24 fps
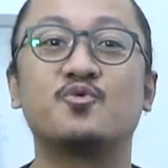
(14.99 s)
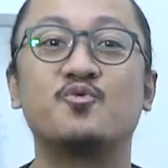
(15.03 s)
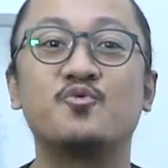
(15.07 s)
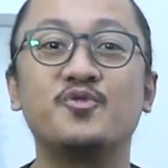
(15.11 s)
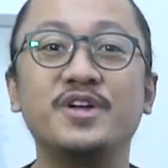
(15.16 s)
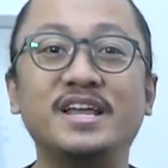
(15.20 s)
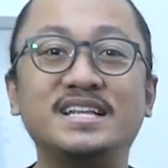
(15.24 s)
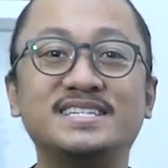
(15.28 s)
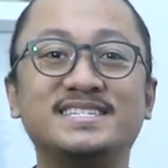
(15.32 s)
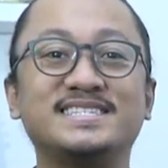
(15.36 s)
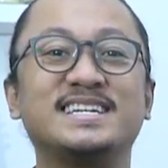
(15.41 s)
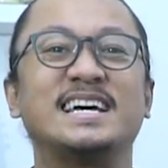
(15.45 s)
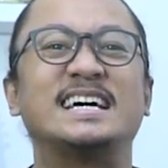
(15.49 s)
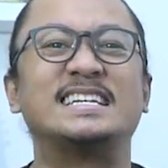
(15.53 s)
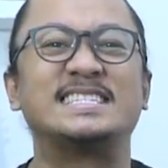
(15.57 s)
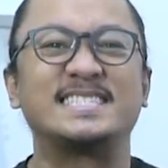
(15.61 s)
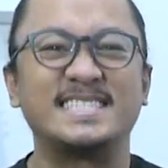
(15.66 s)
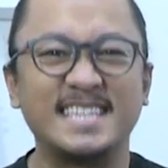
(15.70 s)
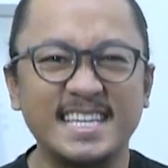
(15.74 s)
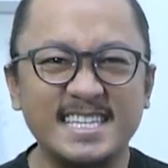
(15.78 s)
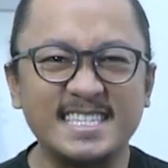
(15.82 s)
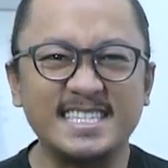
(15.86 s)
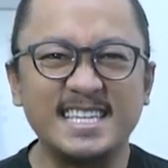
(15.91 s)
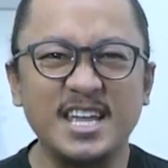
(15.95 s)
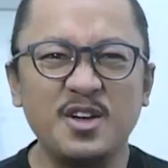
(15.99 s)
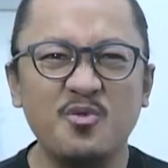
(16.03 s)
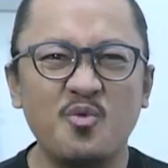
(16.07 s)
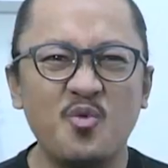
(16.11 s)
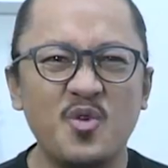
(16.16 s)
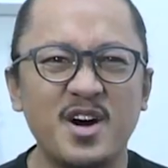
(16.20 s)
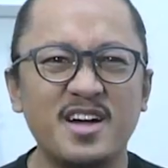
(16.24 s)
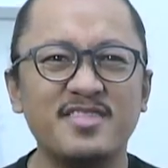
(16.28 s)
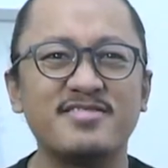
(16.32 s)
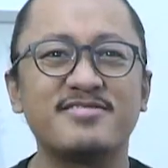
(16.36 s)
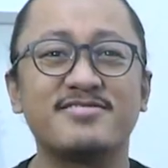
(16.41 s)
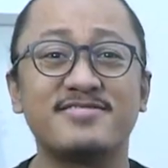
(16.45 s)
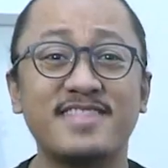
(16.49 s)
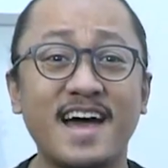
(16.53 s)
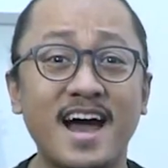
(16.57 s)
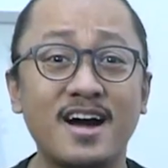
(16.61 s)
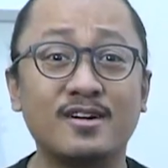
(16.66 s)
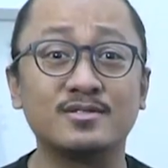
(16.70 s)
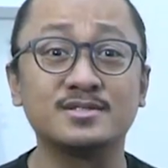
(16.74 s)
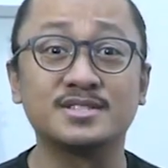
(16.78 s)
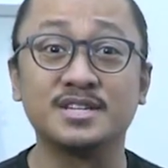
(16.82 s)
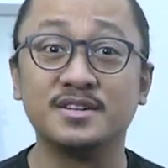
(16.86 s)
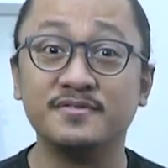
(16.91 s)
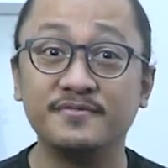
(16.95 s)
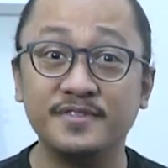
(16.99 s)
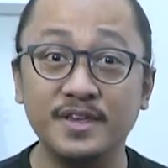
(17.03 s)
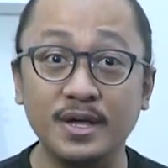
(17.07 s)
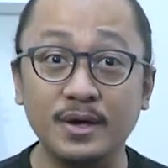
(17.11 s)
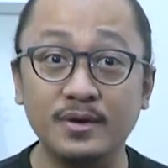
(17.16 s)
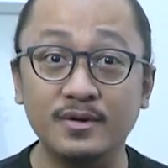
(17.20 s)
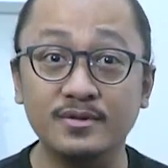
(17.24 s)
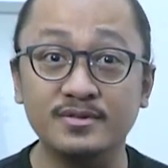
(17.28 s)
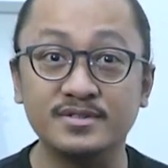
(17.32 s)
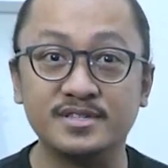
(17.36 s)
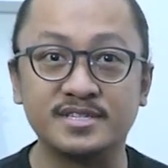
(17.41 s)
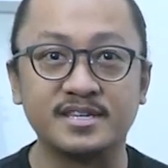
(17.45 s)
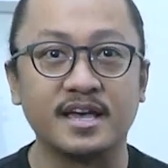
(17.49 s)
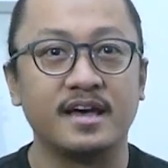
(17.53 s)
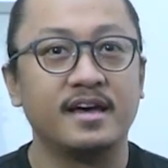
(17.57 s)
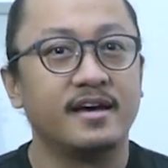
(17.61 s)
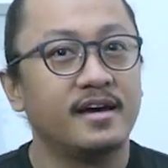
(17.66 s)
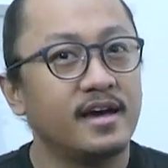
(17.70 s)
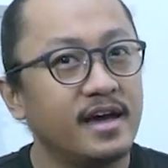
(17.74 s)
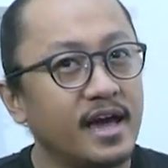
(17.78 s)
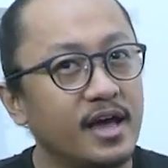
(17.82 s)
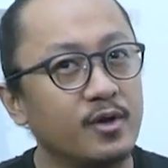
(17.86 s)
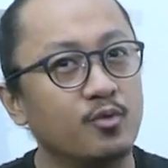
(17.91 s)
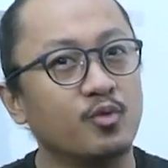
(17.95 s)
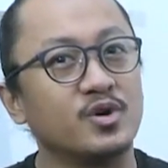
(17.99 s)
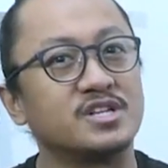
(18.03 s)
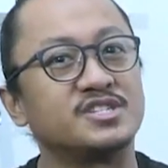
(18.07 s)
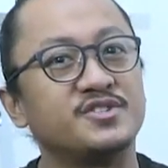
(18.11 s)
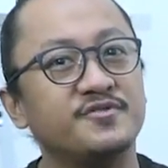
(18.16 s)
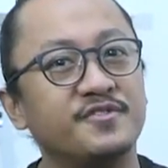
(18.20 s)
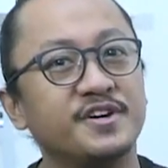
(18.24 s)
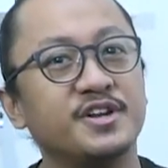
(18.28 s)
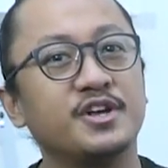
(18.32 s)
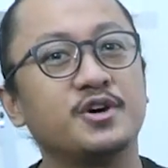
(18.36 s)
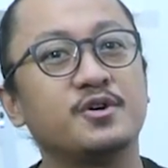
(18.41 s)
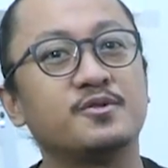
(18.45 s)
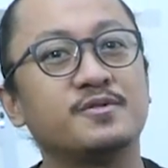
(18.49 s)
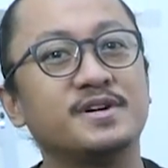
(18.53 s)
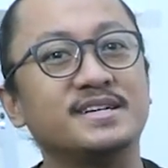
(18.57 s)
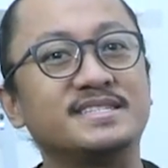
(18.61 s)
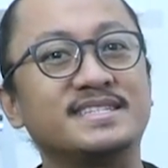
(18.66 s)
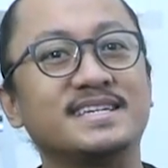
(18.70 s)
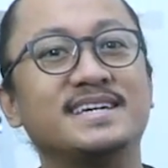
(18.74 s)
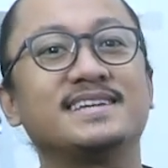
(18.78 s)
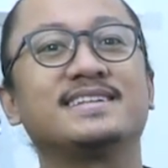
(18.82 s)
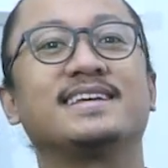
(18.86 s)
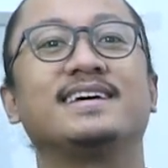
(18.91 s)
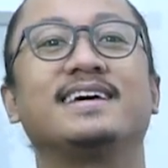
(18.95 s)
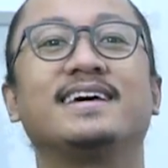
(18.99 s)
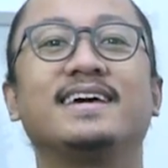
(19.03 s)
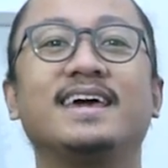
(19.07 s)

reach 61,000 views. And which video is it?